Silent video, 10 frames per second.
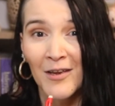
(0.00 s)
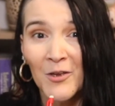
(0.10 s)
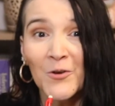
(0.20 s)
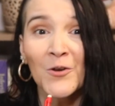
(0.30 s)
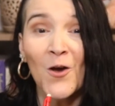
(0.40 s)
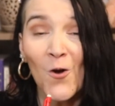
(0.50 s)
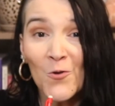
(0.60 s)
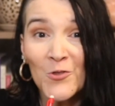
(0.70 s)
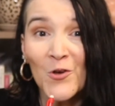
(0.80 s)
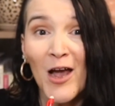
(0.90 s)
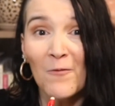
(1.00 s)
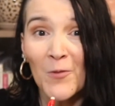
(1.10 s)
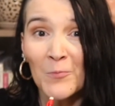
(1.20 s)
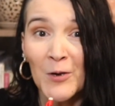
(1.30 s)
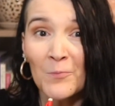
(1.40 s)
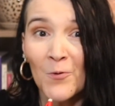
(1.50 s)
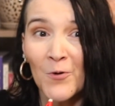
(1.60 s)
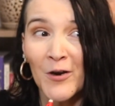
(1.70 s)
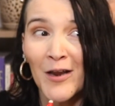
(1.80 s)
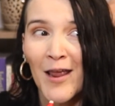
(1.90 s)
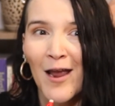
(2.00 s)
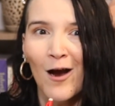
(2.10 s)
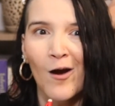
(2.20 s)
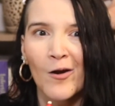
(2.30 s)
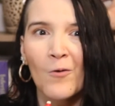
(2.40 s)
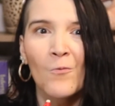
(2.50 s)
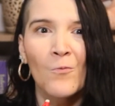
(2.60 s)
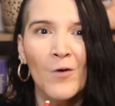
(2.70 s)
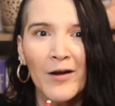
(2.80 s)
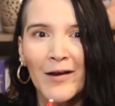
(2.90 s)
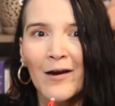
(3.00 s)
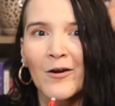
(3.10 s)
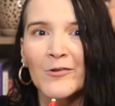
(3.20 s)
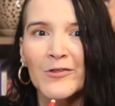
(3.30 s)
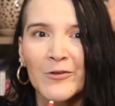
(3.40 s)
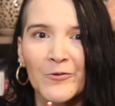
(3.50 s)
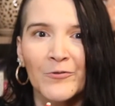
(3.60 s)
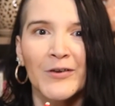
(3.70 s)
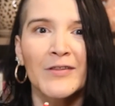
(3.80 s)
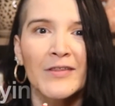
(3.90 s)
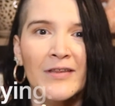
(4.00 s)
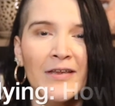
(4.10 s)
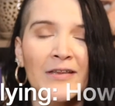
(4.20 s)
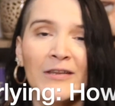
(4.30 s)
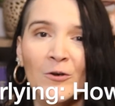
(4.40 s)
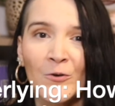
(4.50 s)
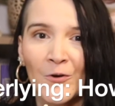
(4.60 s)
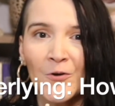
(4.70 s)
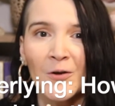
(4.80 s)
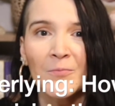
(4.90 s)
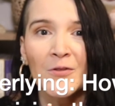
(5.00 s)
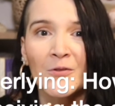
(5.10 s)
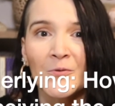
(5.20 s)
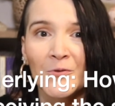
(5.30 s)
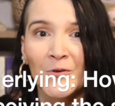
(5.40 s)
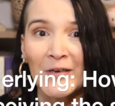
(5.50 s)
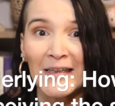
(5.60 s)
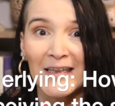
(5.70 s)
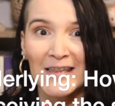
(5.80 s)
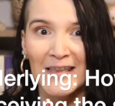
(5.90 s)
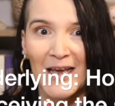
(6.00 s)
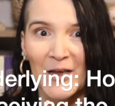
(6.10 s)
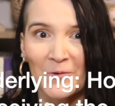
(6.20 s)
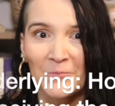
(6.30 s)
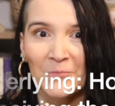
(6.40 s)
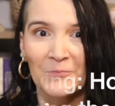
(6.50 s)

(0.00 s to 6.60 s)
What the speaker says: You can also have them report on what are children seeing the grown-ups do during this time.